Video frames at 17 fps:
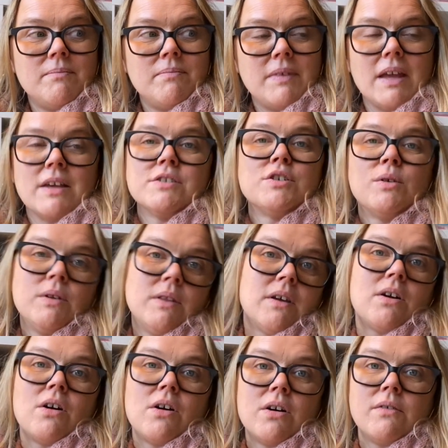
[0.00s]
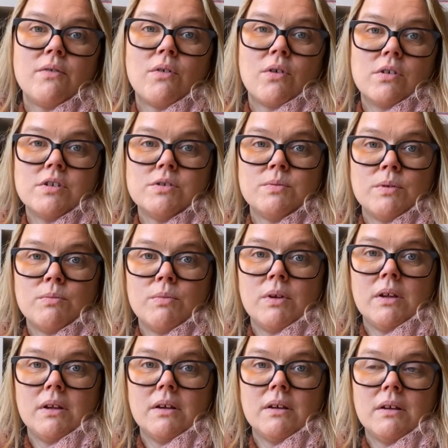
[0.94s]
so in the car, of course, when
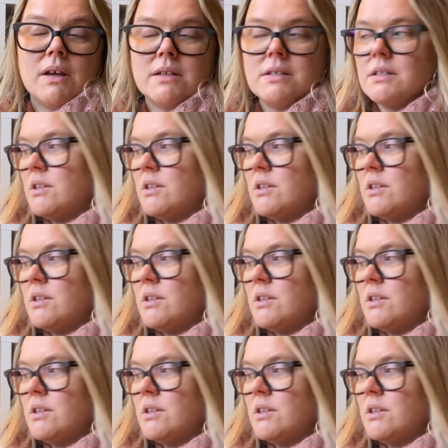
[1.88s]
we actually